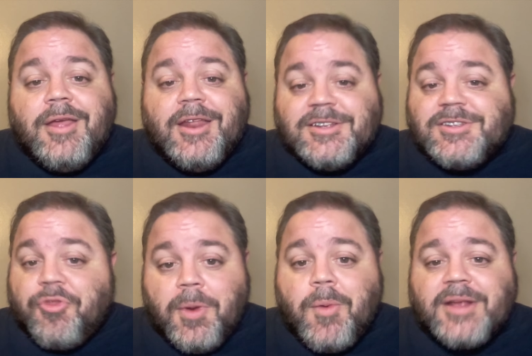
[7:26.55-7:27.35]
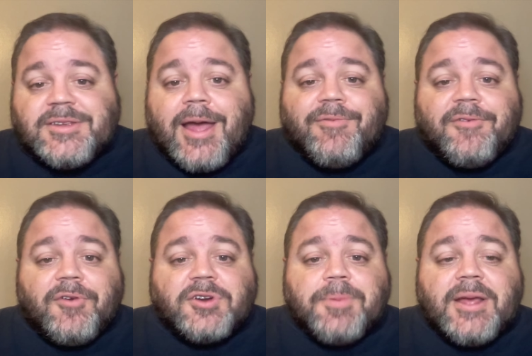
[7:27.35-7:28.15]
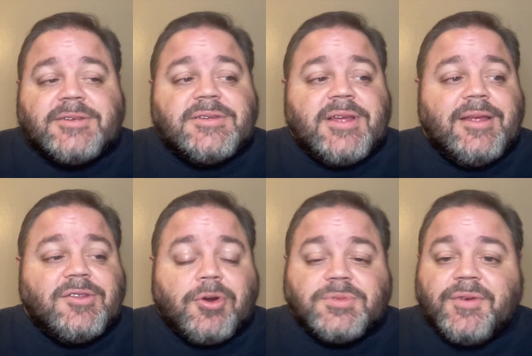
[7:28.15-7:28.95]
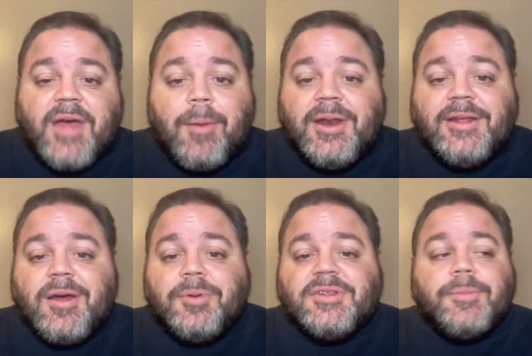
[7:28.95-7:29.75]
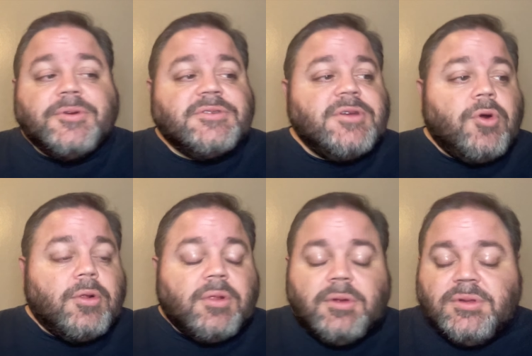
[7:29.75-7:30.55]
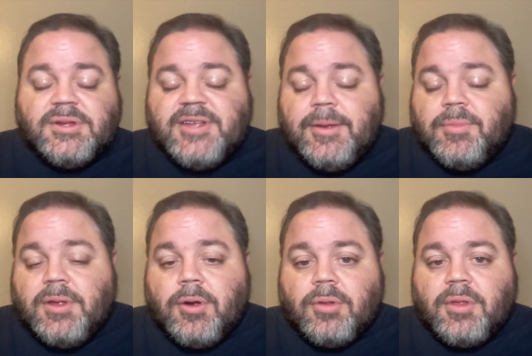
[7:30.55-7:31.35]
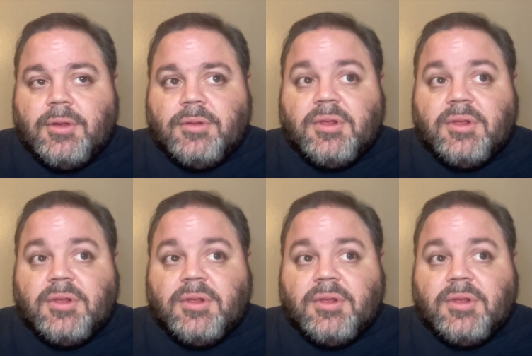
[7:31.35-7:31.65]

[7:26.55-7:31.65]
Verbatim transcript: it is a three-way tie for first place in terms of how many double doubles or the team le- or the,